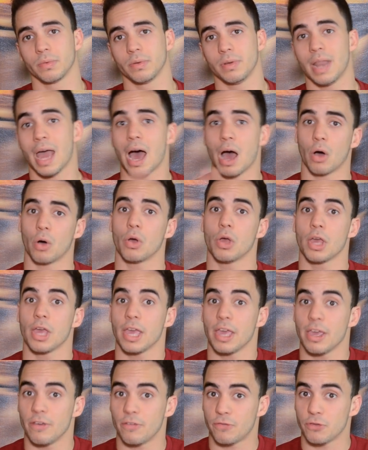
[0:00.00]
Now,
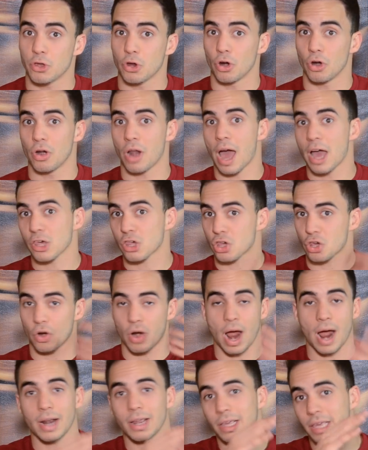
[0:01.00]
if you're not sure
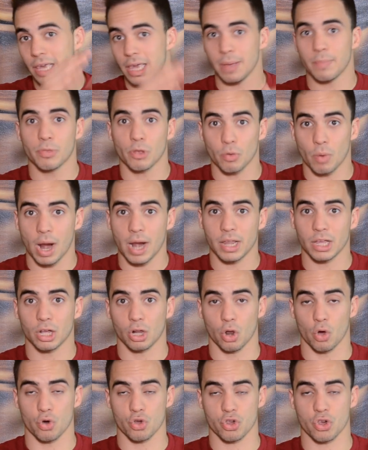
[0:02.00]
how to keep the right
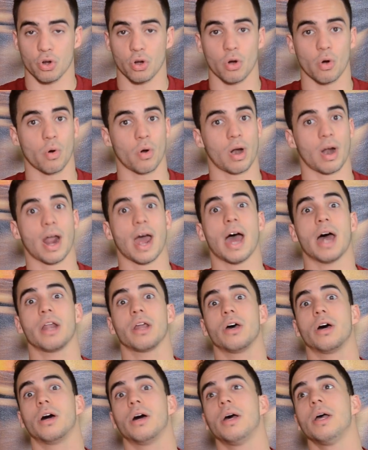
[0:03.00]
enclosure or how
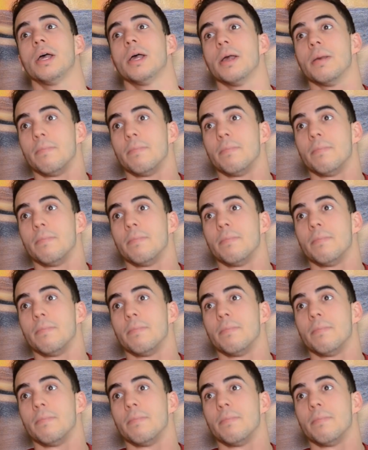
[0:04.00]
to